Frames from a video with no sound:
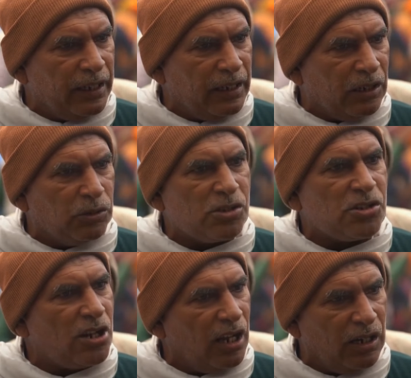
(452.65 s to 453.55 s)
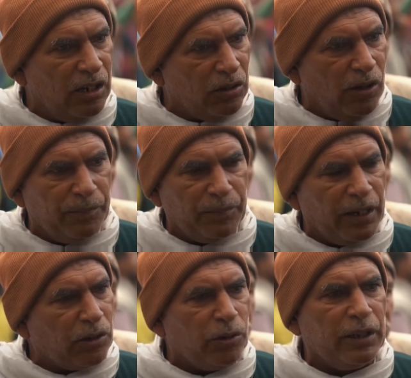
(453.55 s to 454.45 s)
But from the point of view of the
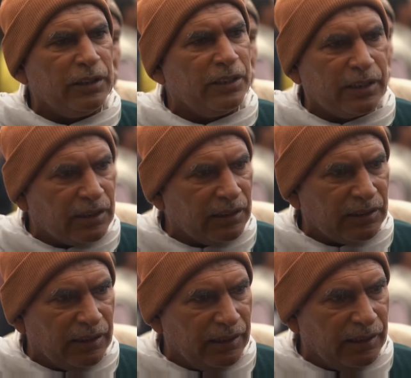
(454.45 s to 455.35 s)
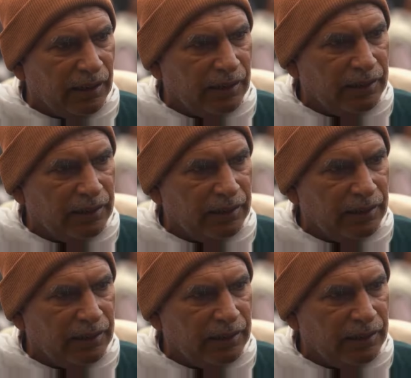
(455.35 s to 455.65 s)
farmers, the farm